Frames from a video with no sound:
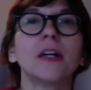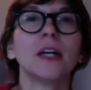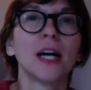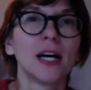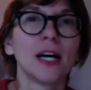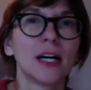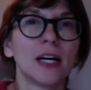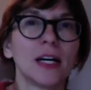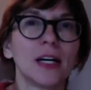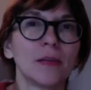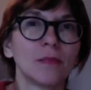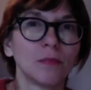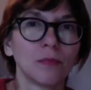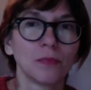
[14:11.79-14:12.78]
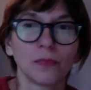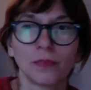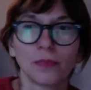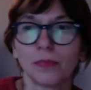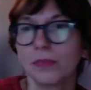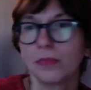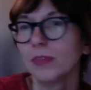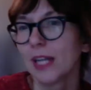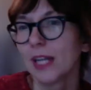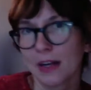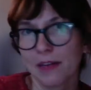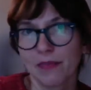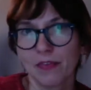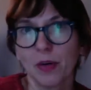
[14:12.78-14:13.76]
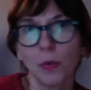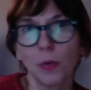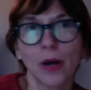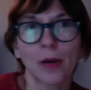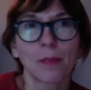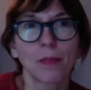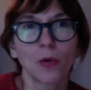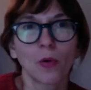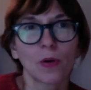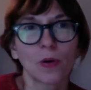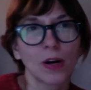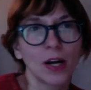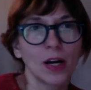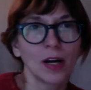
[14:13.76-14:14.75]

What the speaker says: then I think we are more